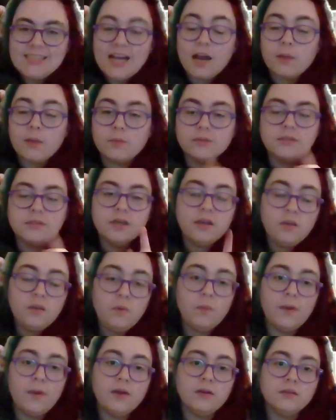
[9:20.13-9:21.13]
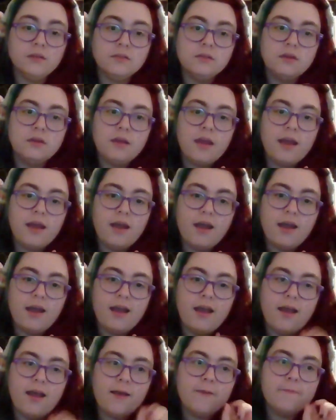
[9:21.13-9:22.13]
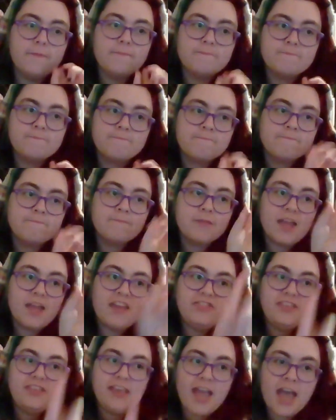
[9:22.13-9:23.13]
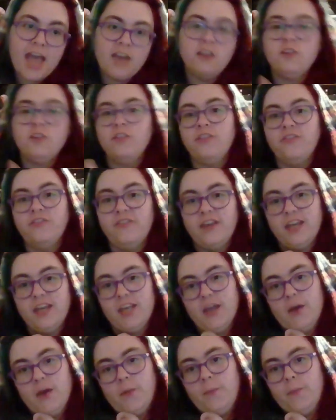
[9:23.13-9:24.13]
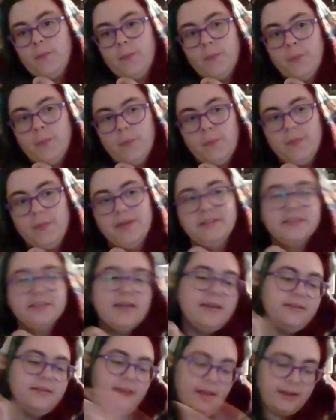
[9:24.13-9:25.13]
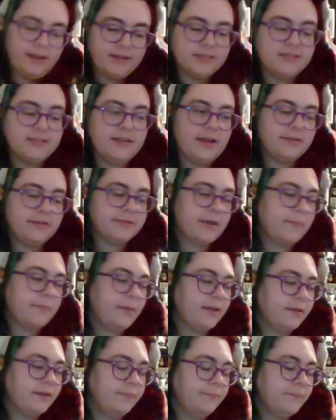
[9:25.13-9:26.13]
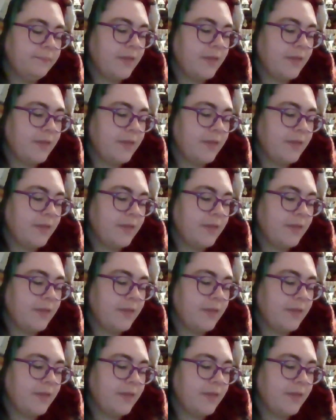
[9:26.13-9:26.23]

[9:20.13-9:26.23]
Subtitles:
I will tell you about it at the end of the video, because I need to stay on topic.